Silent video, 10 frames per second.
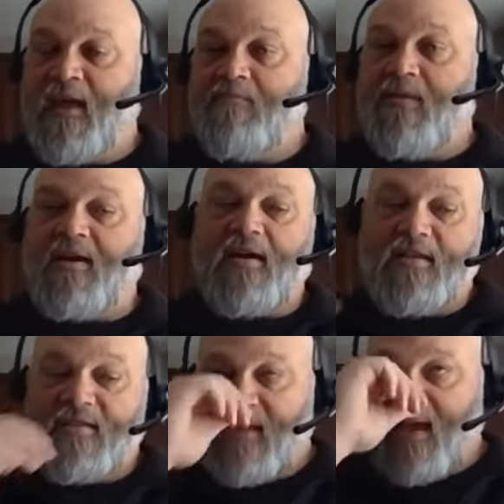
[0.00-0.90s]

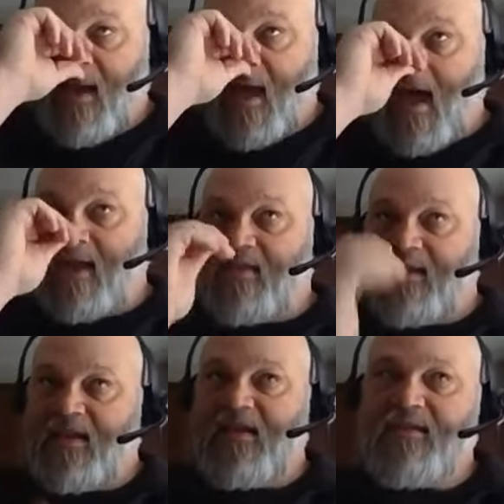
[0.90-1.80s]
because at
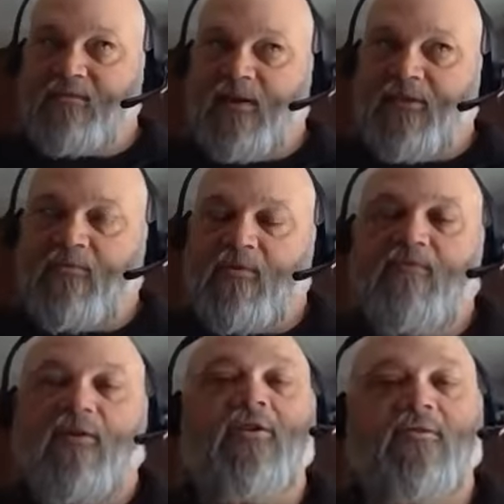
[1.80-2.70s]
least with a
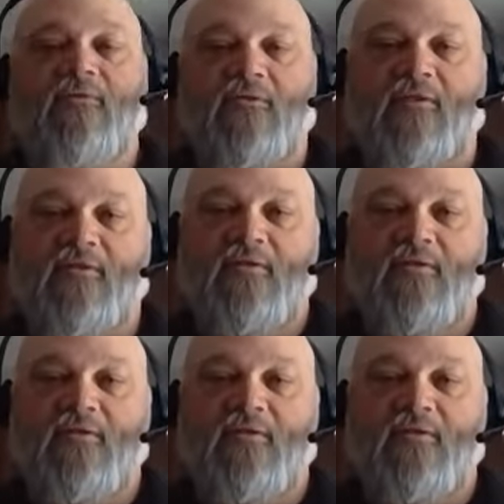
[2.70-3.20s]
revolver,